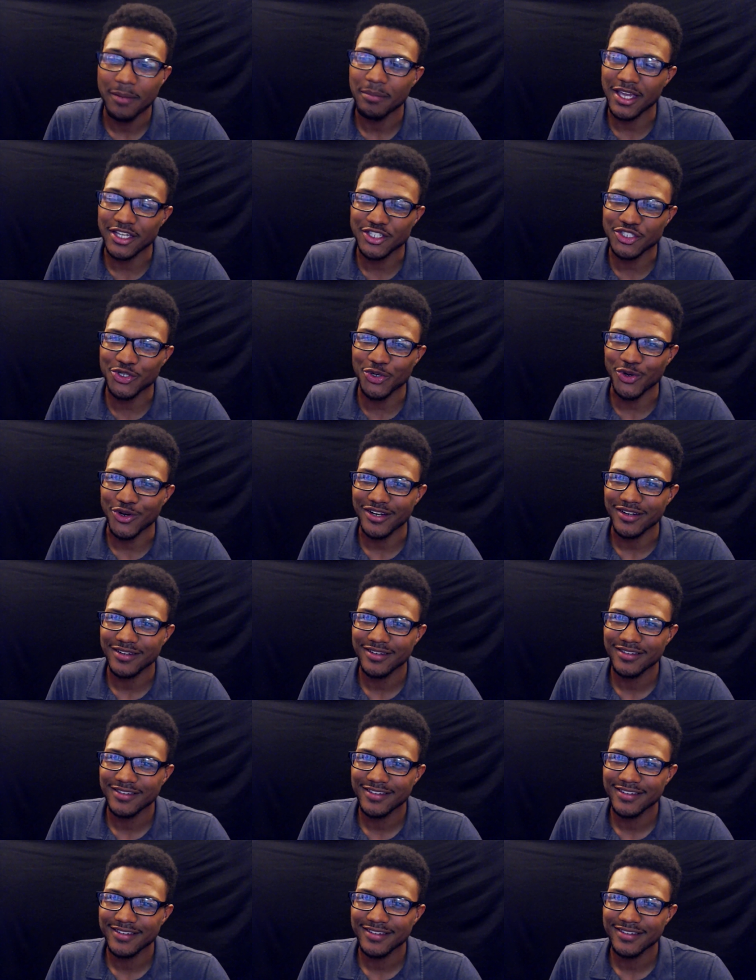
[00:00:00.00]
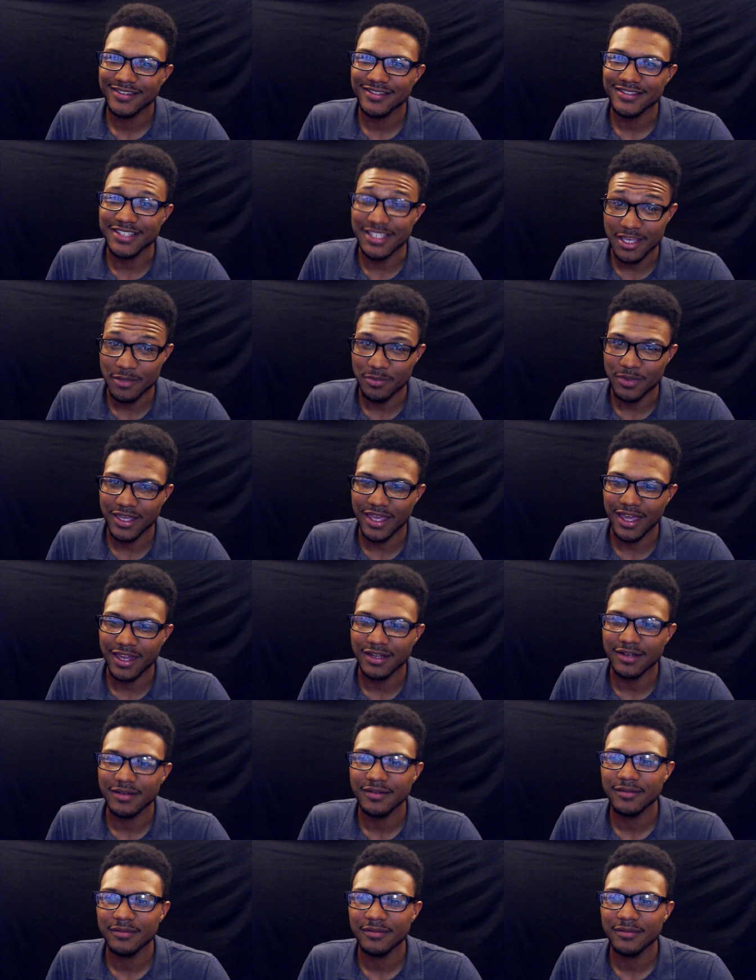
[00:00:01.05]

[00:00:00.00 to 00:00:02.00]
Make sure to keep it canon.